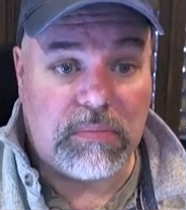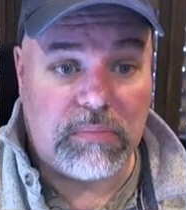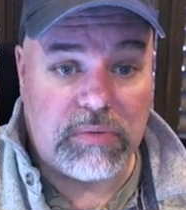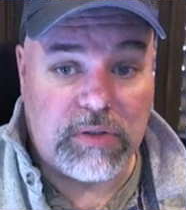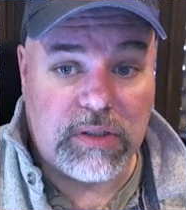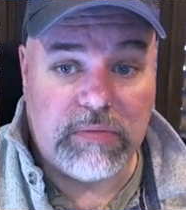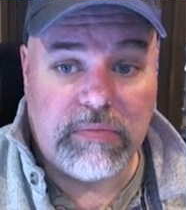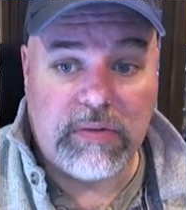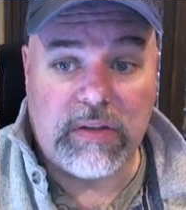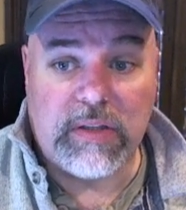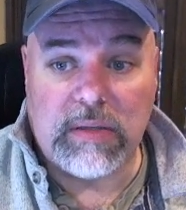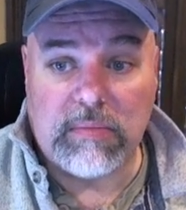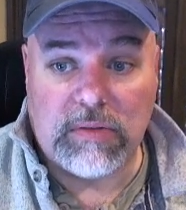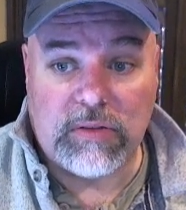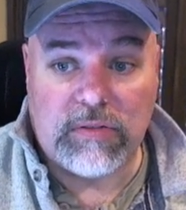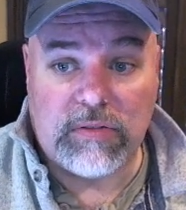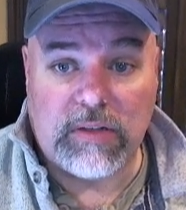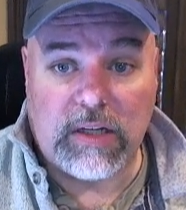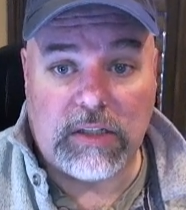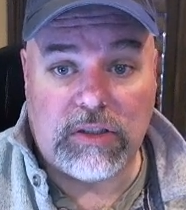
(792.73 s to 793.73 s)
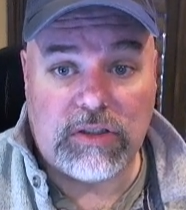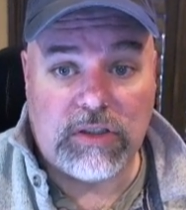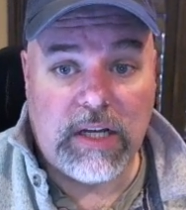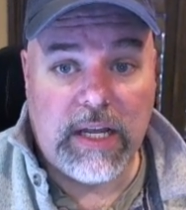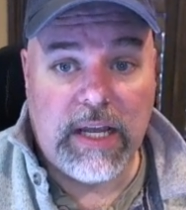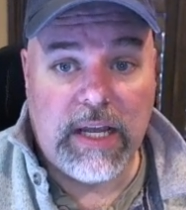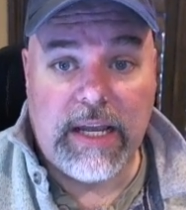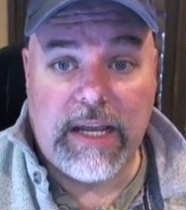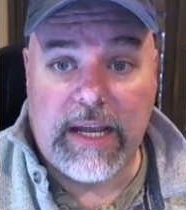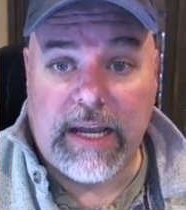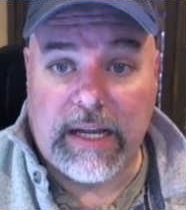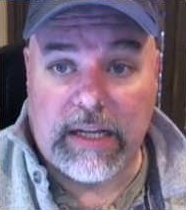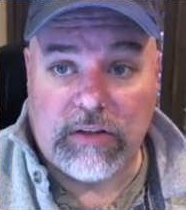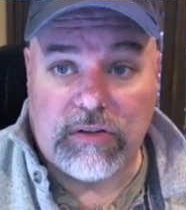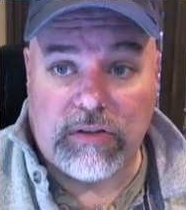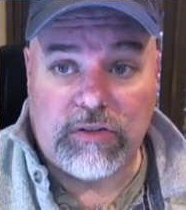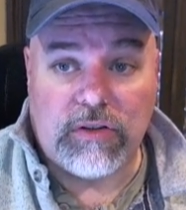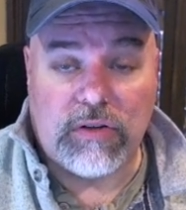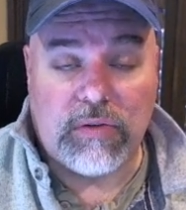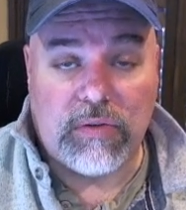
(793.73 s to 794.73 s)
preview them and such. And
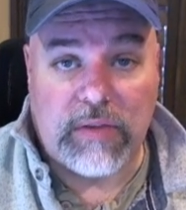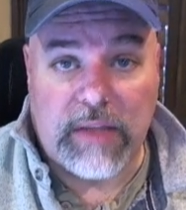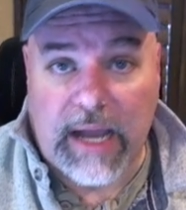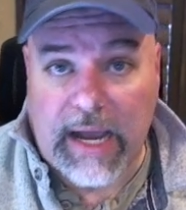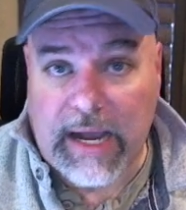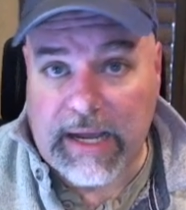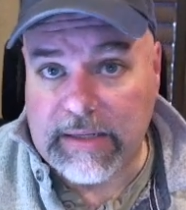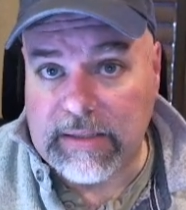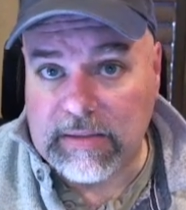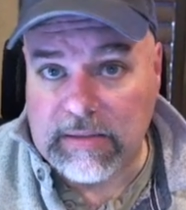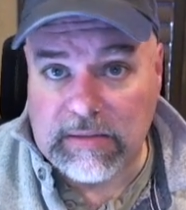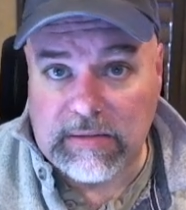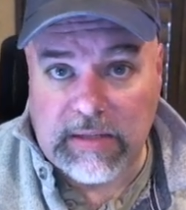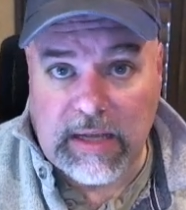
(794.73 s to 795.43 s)
so that is